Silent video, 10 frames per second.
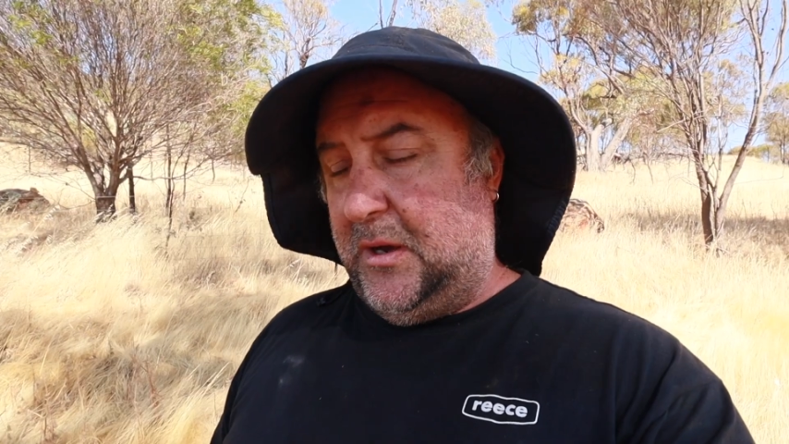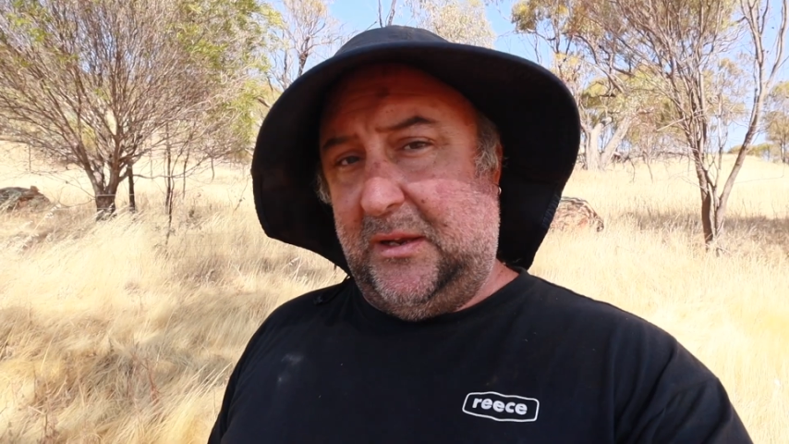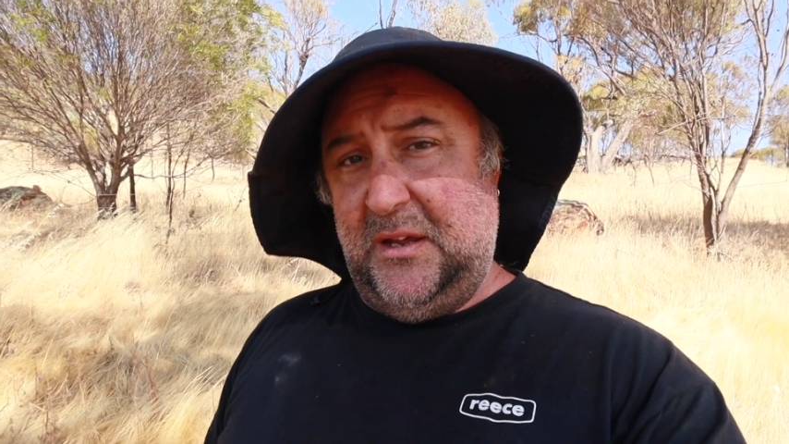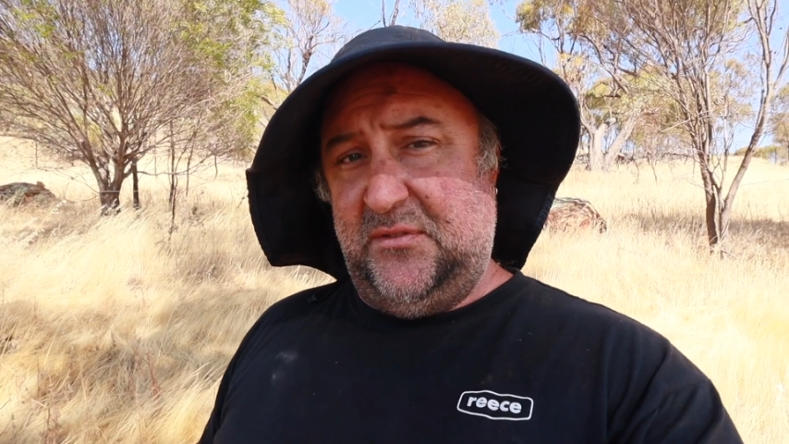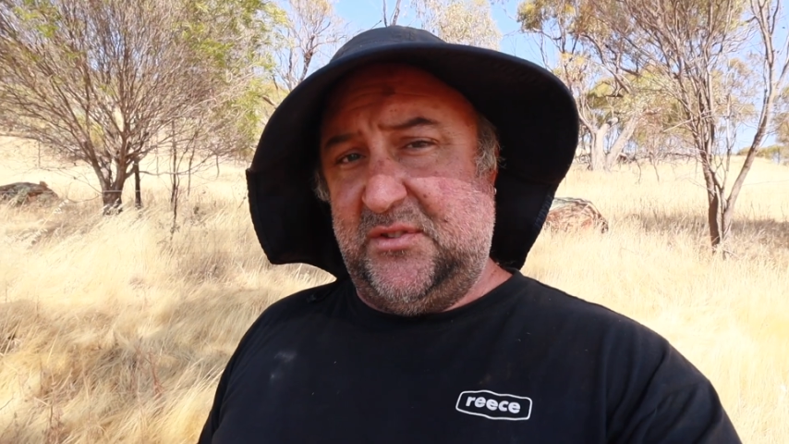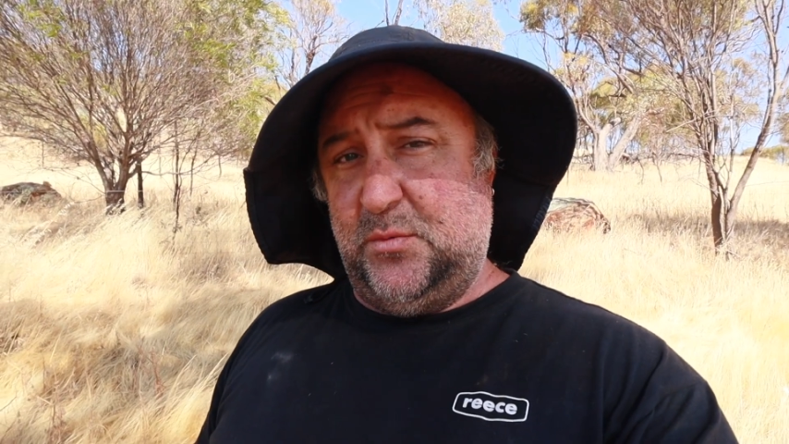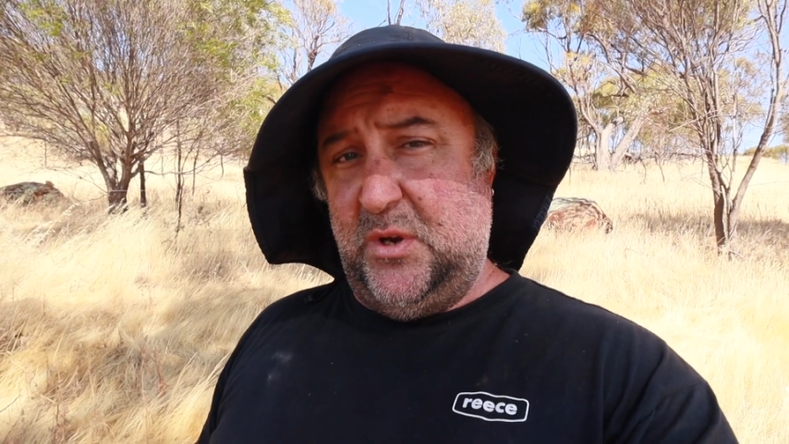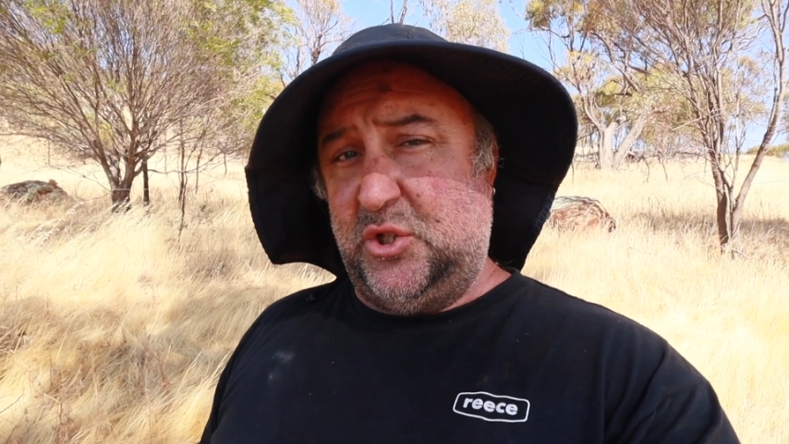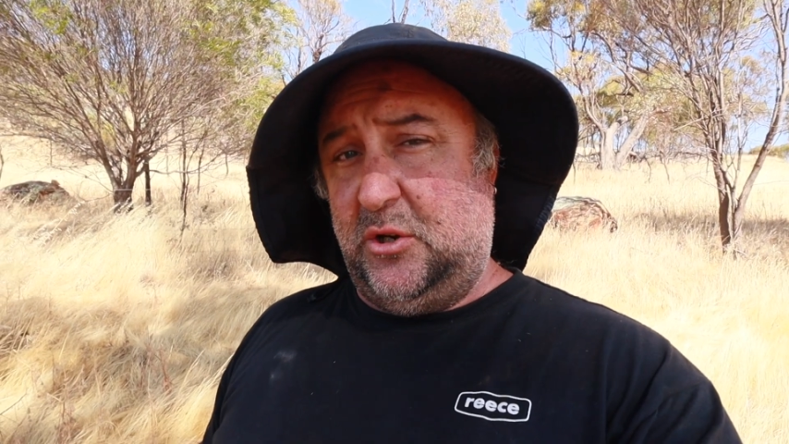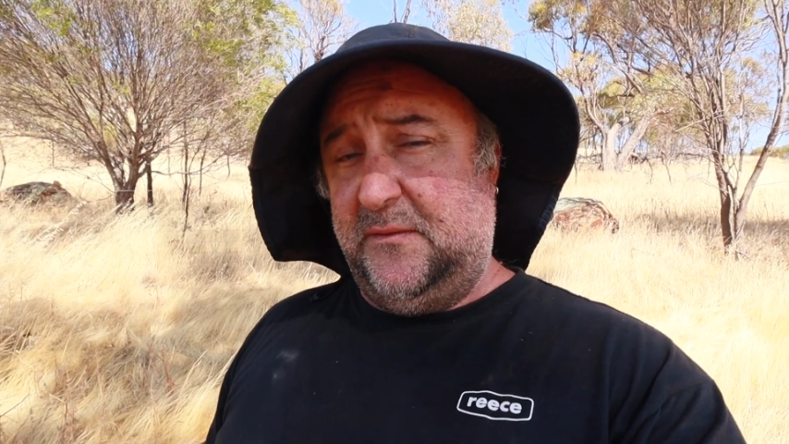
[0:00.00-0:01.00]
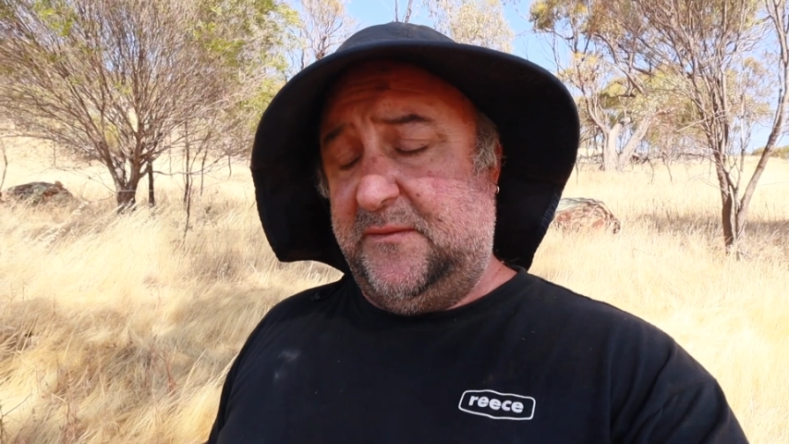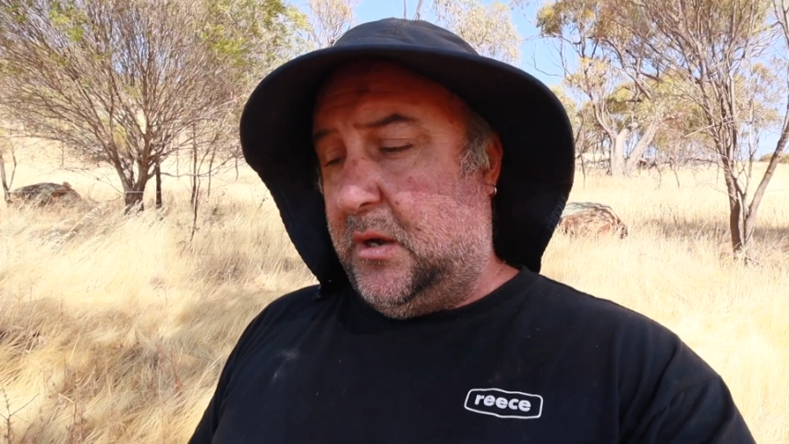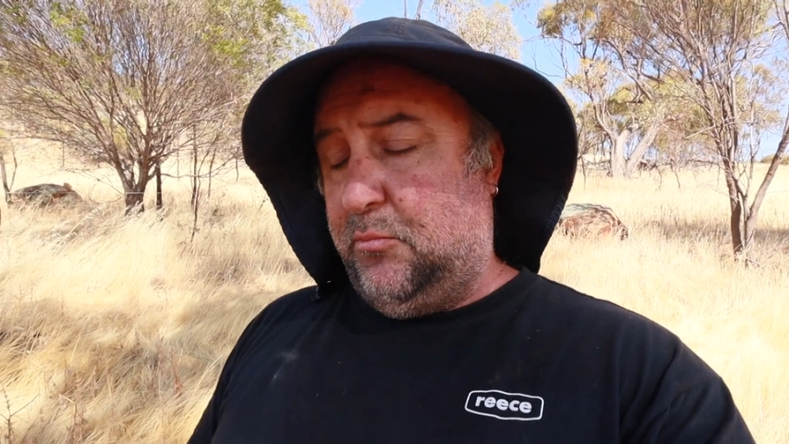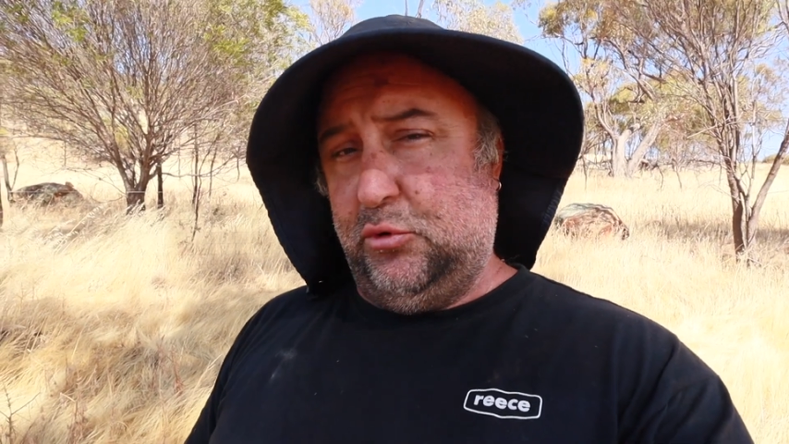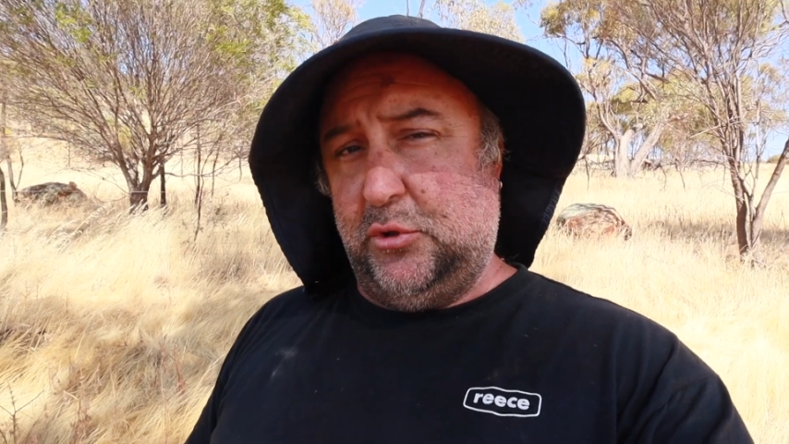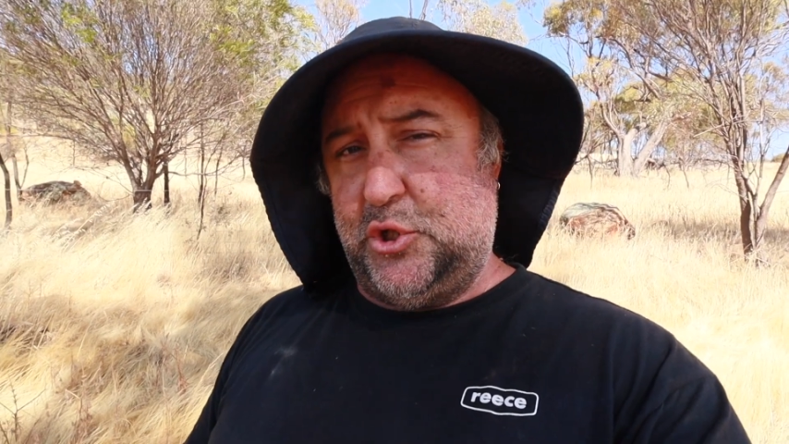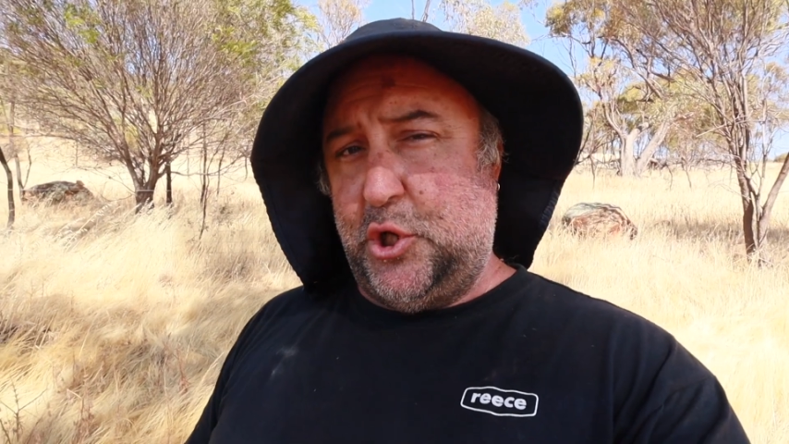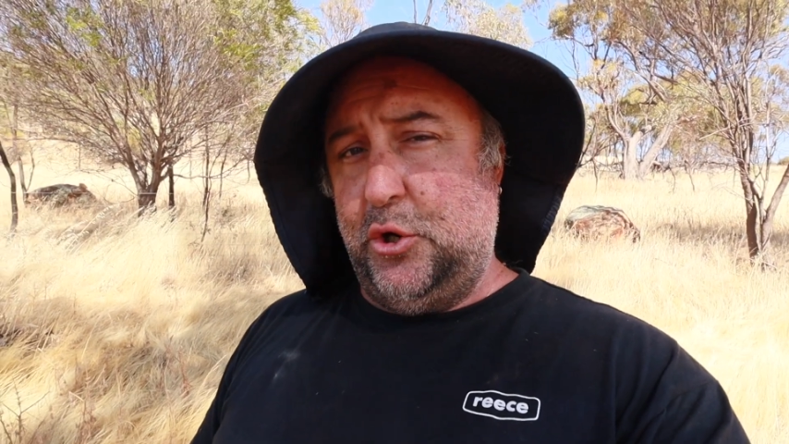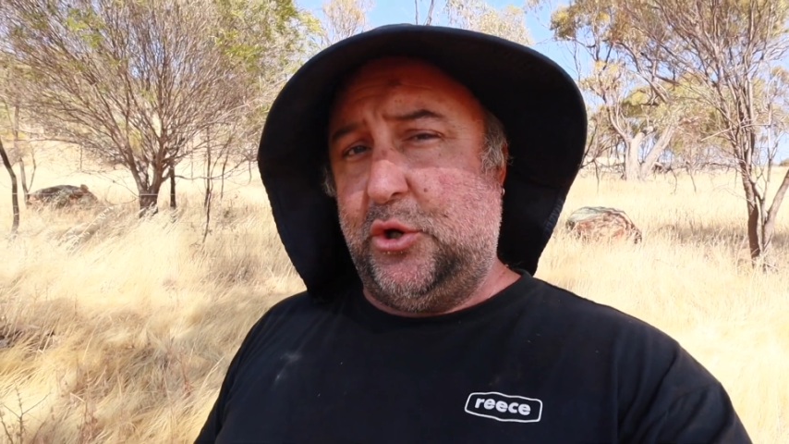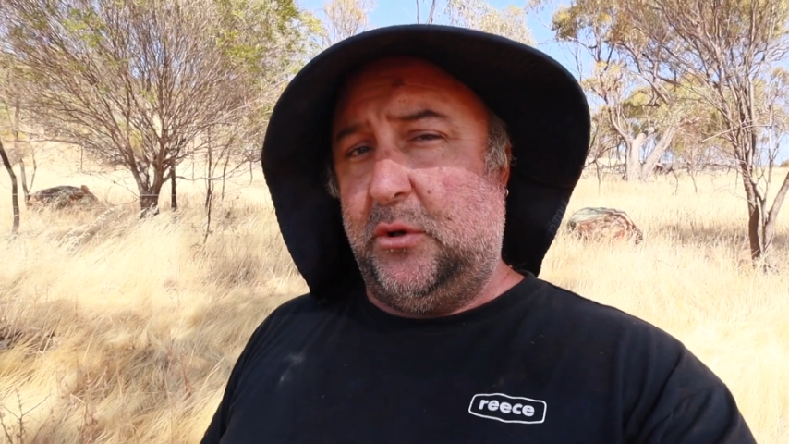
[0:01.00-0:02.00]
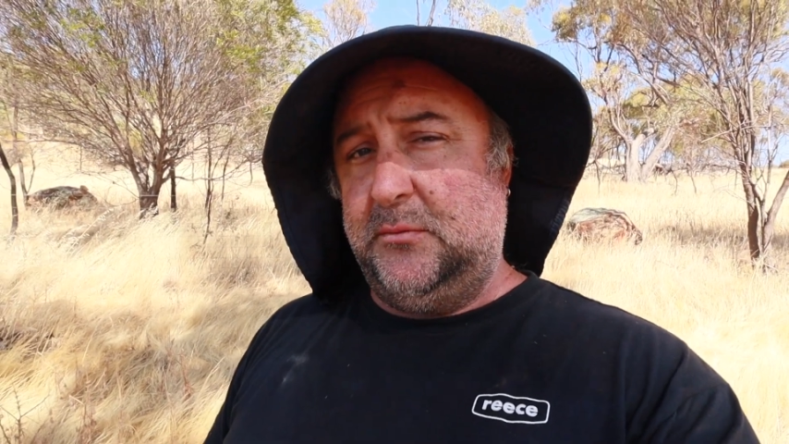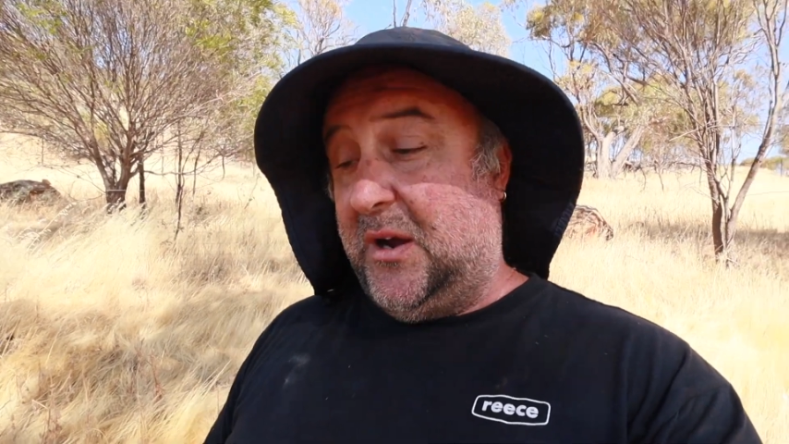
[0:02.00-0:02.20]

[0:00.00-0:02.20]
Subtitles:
I leave the switch off, I pull the choke on,